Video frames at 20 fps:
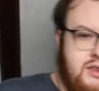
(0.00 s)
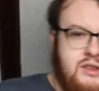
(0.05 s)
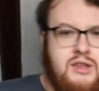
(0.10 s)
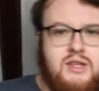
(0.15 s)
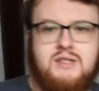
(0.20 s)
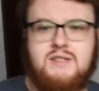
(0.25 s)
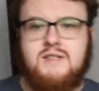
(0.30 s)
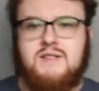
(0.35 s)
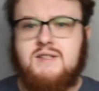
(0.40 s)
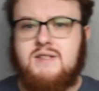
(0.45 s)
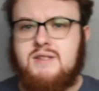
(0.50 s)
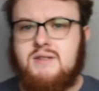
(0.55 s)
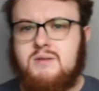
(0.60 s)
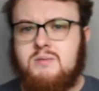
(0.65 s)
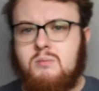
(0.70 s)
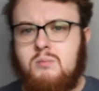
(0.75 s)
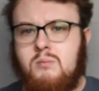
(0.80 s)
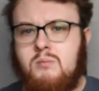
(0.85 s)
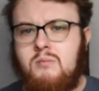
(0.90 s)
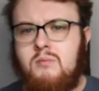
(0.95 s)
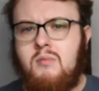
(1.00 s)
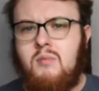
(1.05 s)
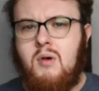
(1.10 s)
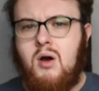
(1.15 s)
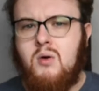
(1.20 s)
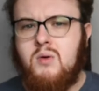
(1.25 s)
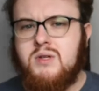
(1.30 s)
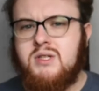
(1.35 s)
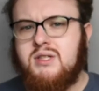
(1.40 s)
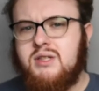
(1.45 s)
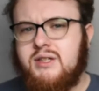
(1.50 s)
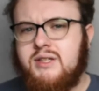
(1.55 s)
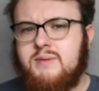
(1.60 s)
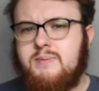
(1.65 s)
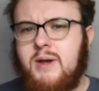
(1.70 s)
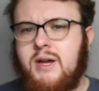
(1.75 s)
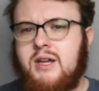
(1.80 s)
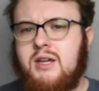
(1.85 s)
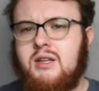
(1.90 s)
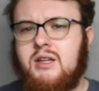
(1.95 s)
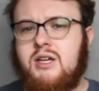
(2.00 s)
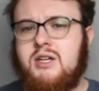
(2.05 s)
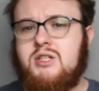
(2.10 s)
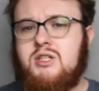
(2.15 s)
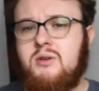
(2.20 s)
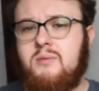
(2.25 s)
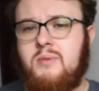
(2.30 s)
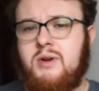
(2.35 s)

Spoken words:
This is mostly speculation,